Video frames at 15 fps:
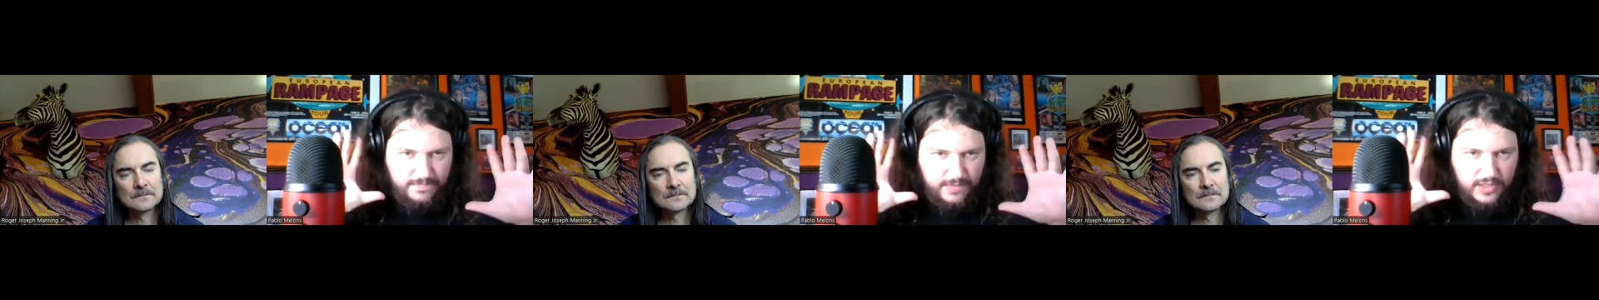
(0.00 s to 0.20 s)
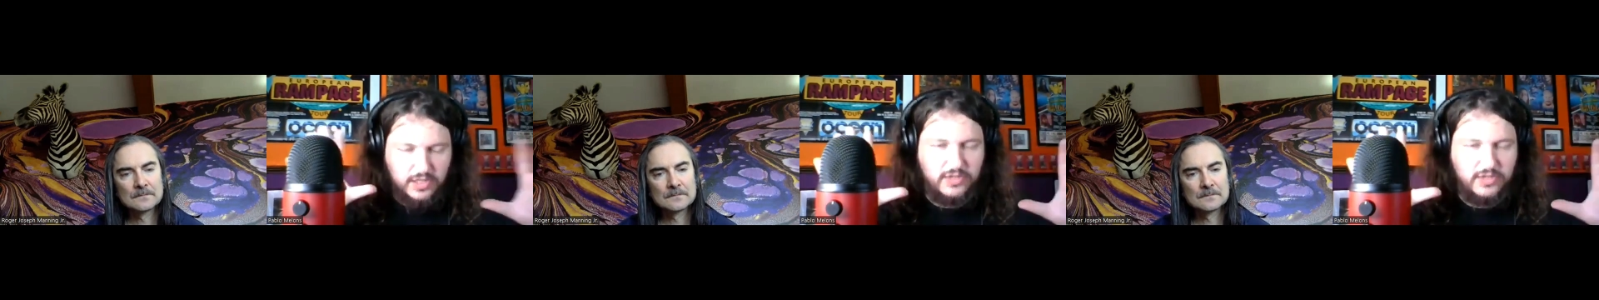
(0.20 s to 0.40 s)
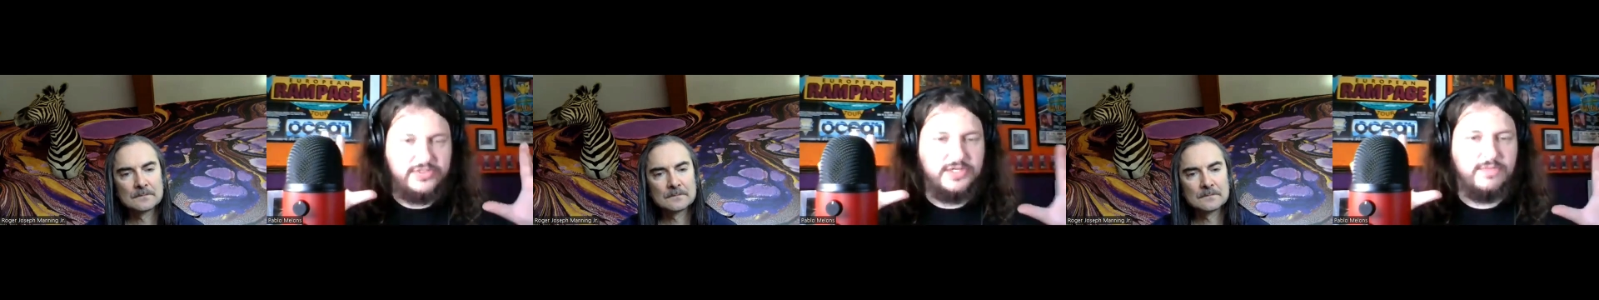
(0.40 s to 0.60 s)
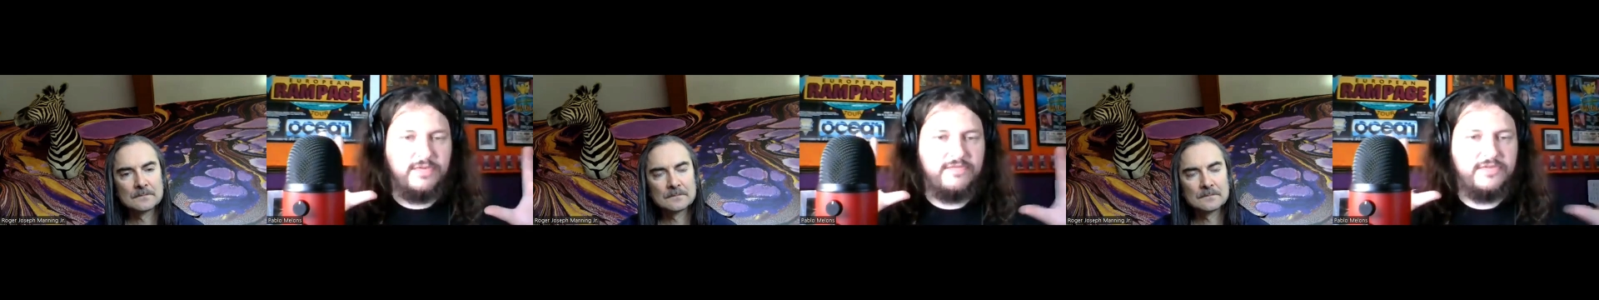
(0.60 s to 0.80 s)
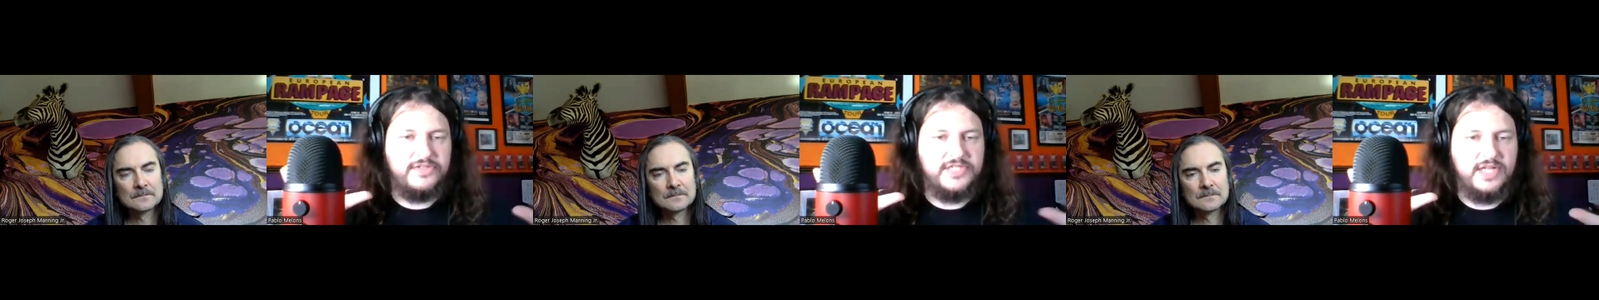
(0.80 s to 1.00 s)
Speaker 1: close-up of
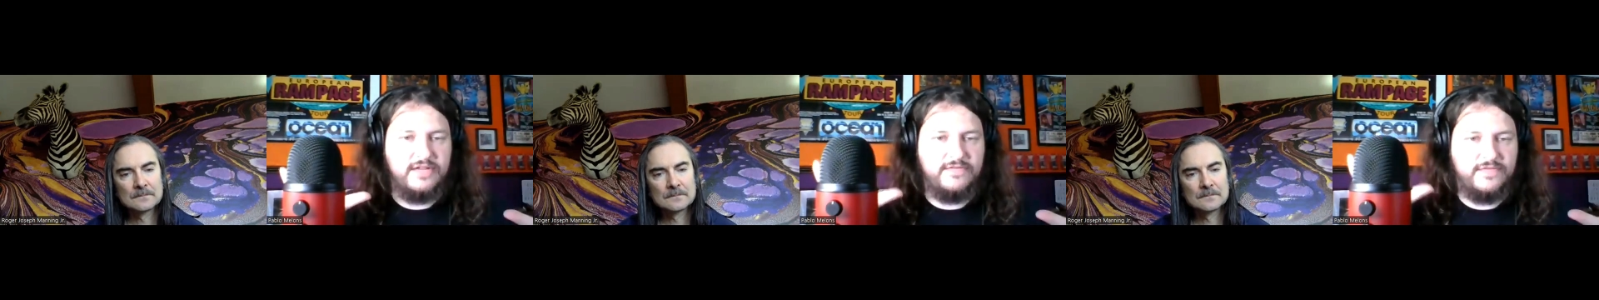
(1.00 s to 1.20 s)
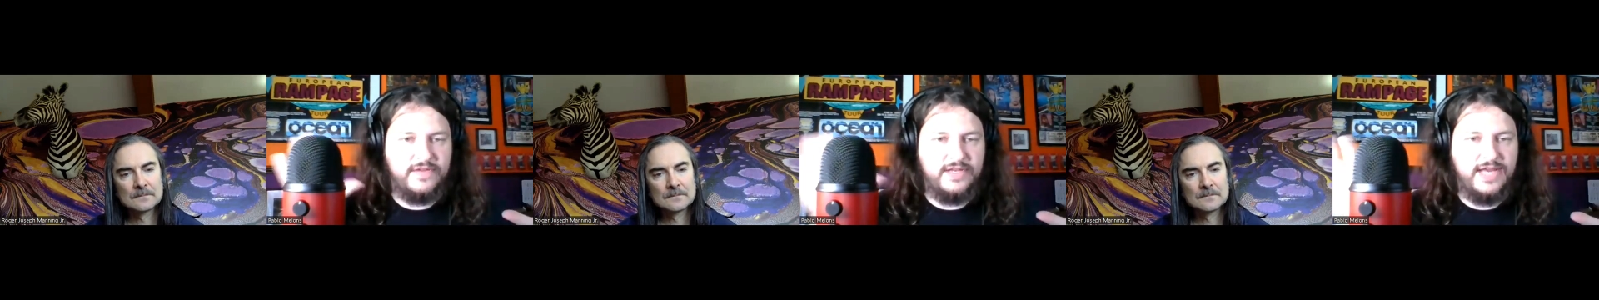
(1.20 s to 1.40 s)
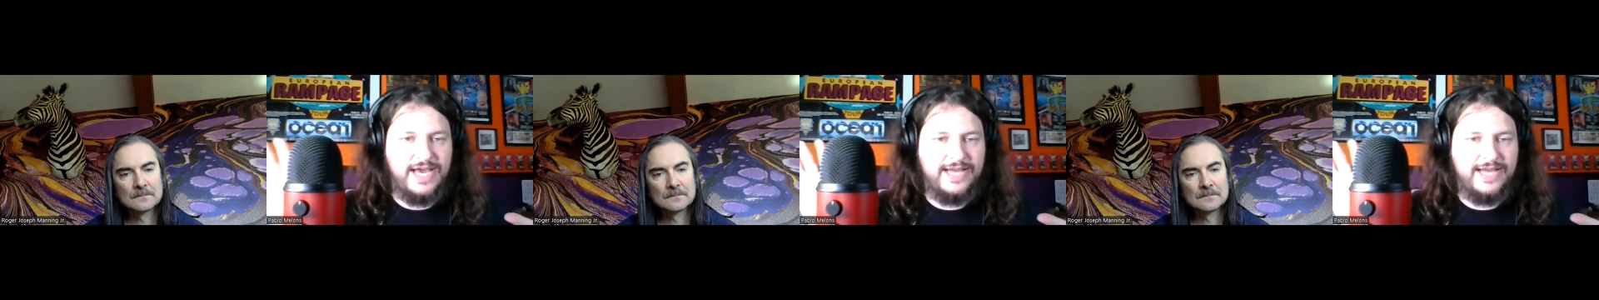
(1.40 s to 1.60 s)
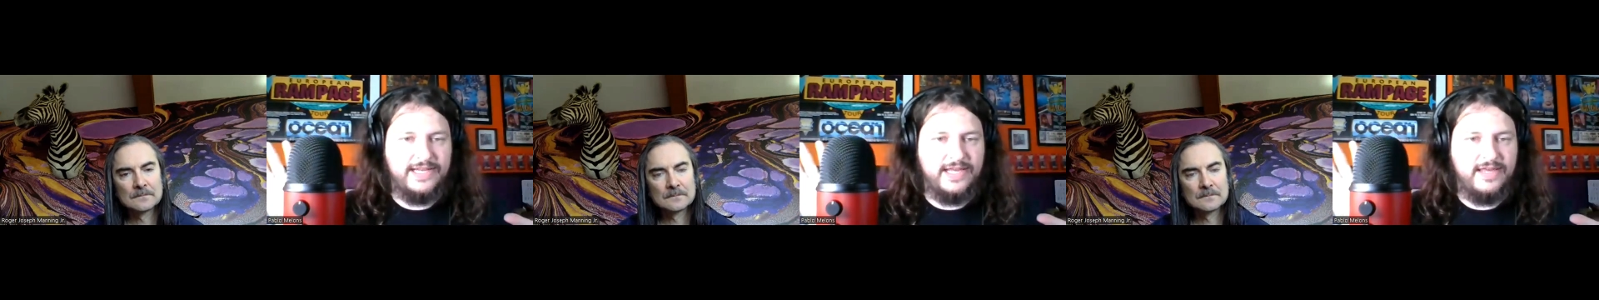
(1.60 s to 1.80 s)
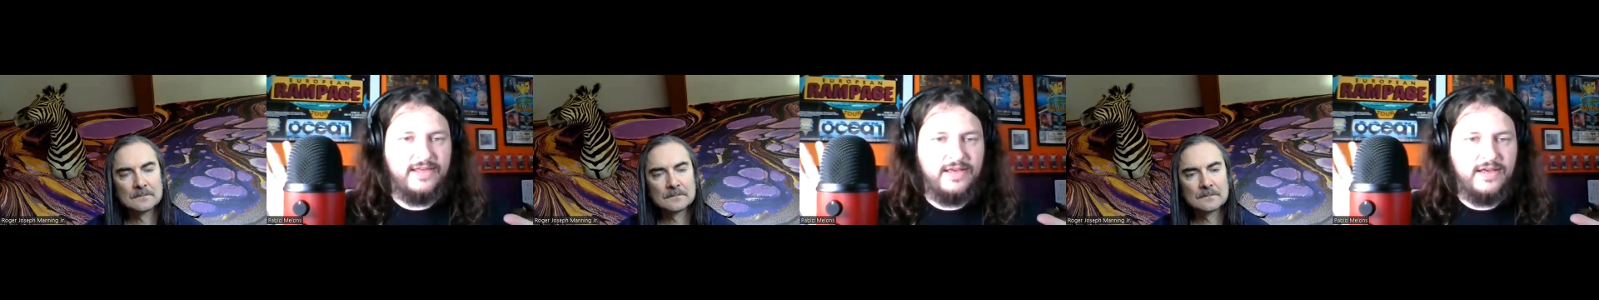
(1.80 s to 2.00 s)
yourself and
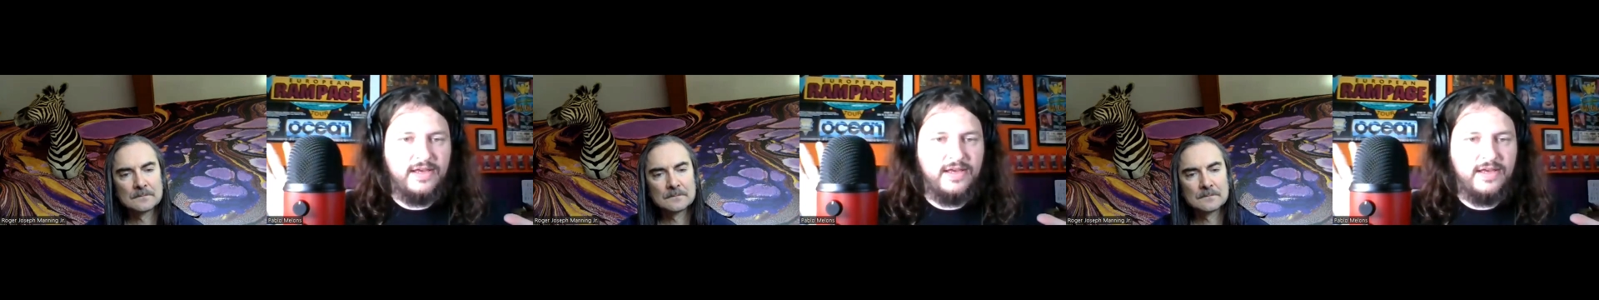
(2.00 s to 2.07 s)
Andy,